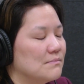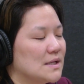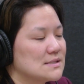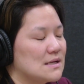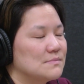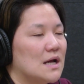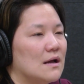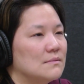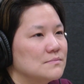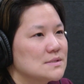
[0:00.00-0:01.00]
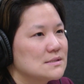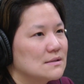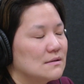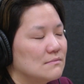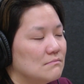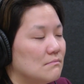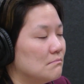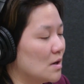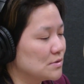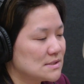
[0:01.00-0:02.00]
They sometimes,
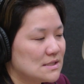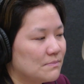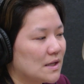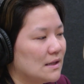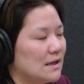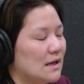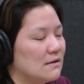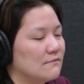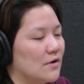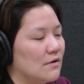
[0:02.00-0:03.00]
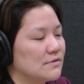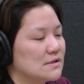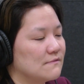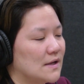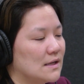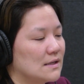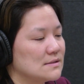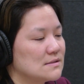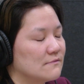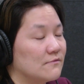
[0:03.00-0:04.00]
most typically, involve the
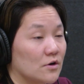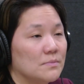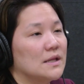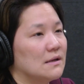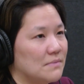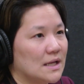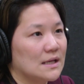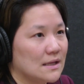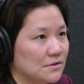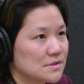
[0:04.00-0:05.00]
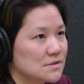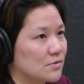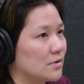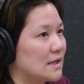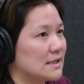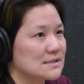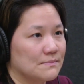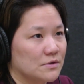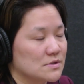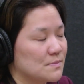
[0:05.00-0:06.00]
defendant verbally admitting guilt or
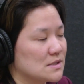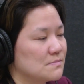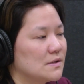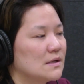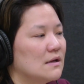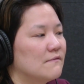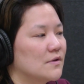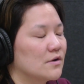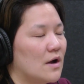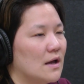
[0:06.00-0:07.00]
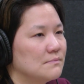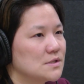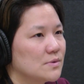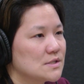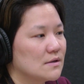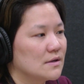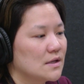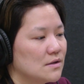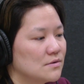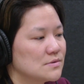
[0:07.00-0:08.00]
accepting responsibility for the crime to which they're
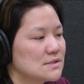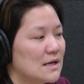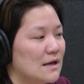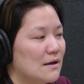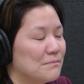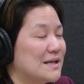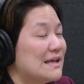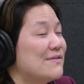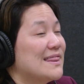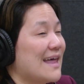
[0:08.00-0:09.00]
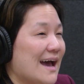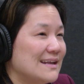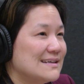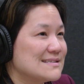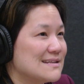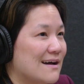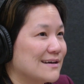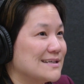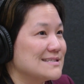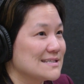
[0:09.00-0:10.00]
accused. But even that is not a
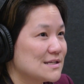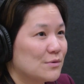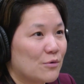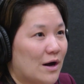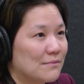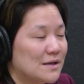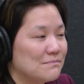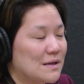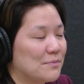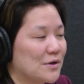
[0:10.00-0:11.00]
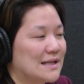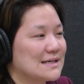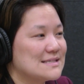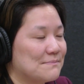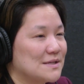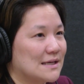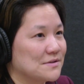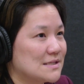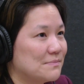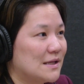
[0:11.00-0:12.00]
consistent requirement. People can accept a
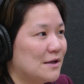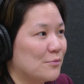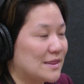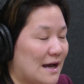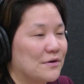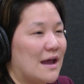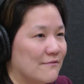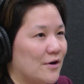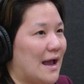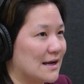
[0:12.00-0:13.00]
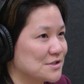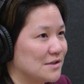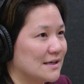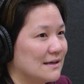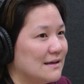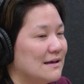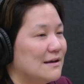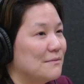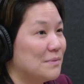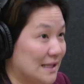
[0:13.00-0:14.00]
guilty plea without ever actually
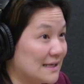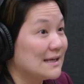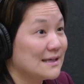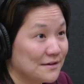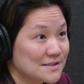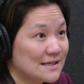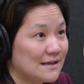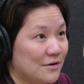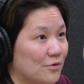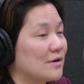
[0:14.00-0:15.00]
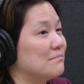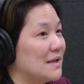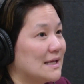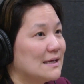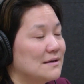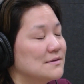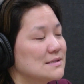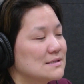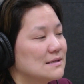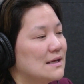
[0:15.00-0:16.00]
pleading guilty or admitting
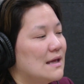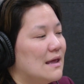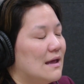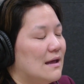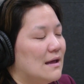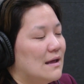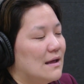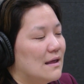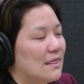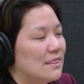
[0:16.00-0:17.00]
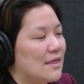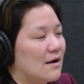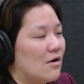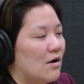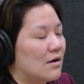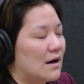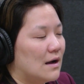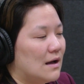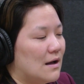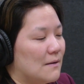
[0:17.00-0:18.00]
guilt. There
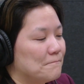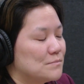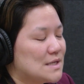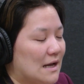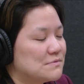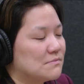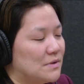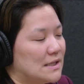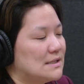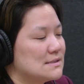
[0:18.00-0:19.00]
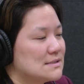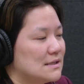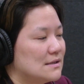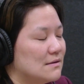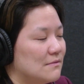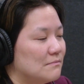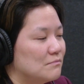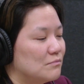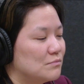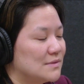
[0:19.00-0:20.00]
are types of pleas
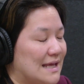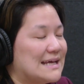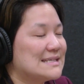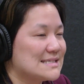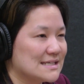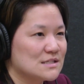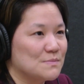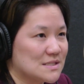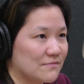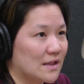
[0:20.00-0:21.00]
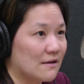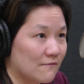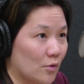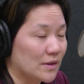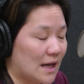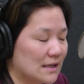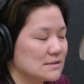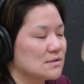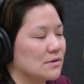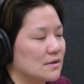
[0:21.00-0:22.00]
that exists specifically for
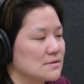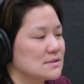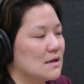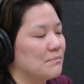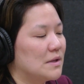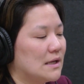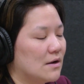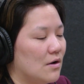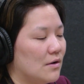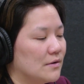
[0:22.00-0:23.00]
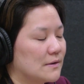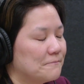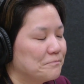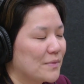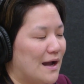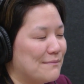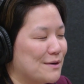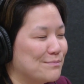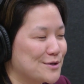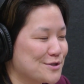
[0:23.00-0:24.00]
that. So there's a plea called, I'm
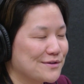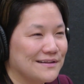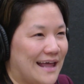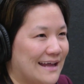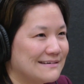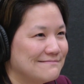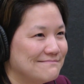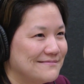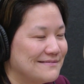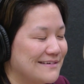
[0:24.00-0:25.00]
going to butcher the Latin.